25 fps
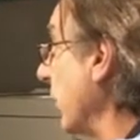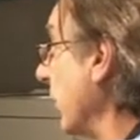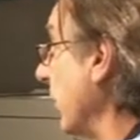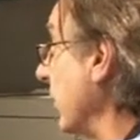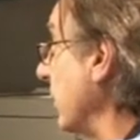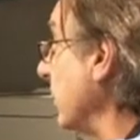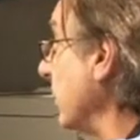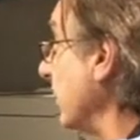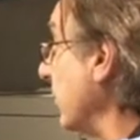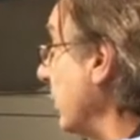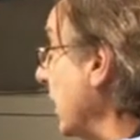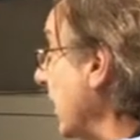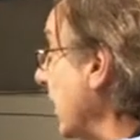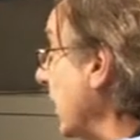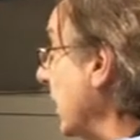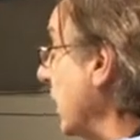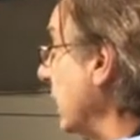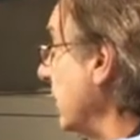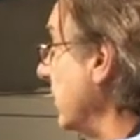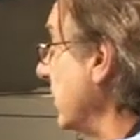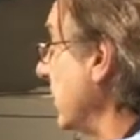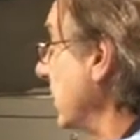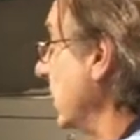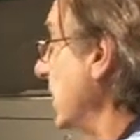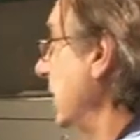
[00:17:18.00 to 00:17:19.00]
things
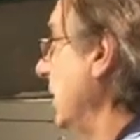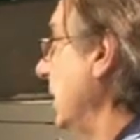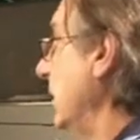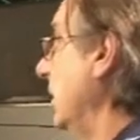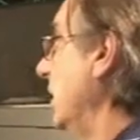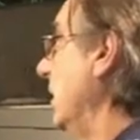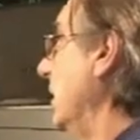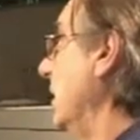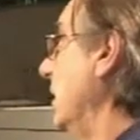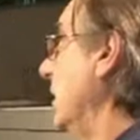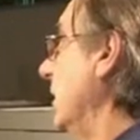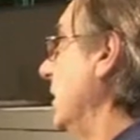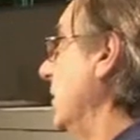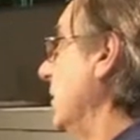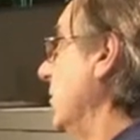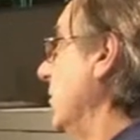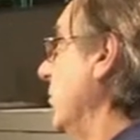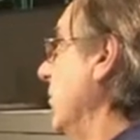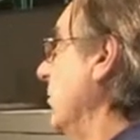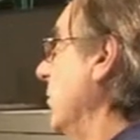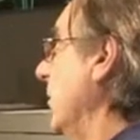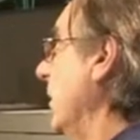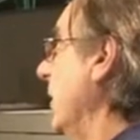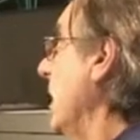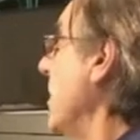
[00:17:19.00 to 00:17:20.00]
apart.
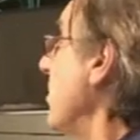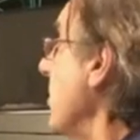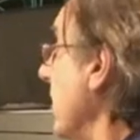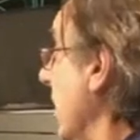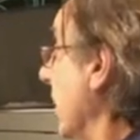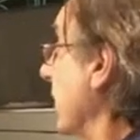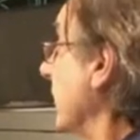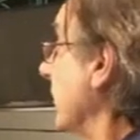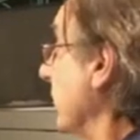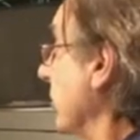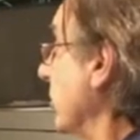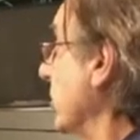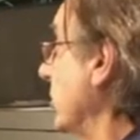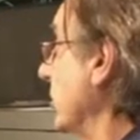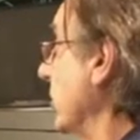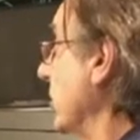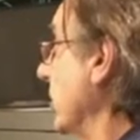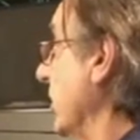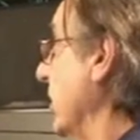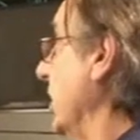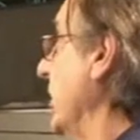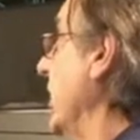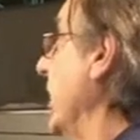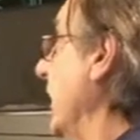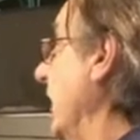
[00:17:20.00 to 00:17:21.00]
Maybe,
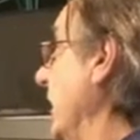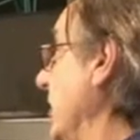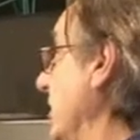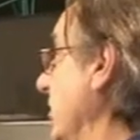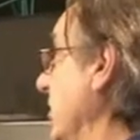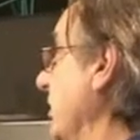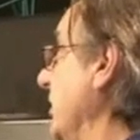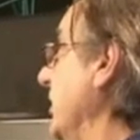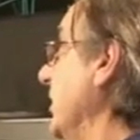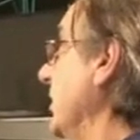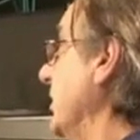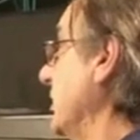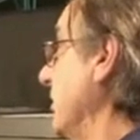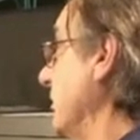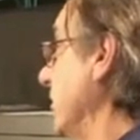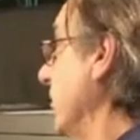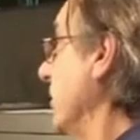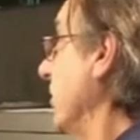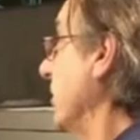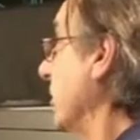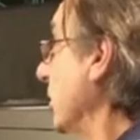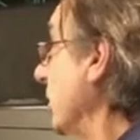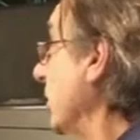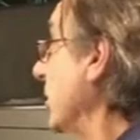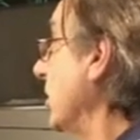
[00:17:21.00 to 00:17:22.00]
unfortunately, actually it's the
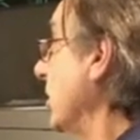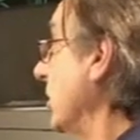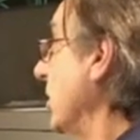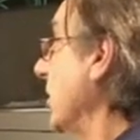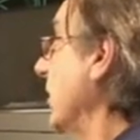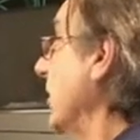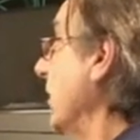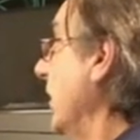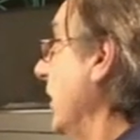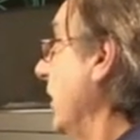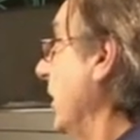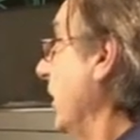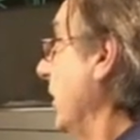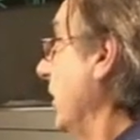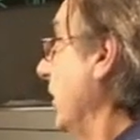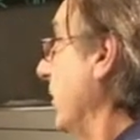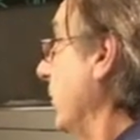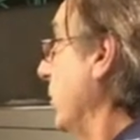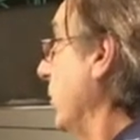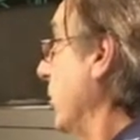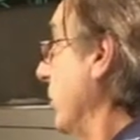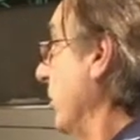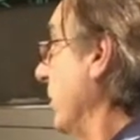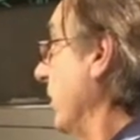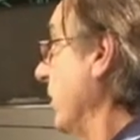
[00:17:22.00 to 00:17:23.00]
real world.
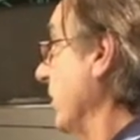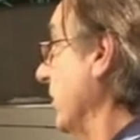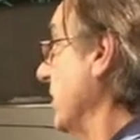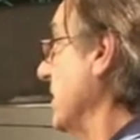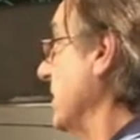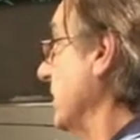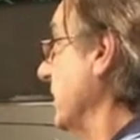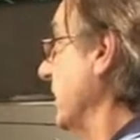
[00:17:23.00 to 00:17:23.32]
Putting things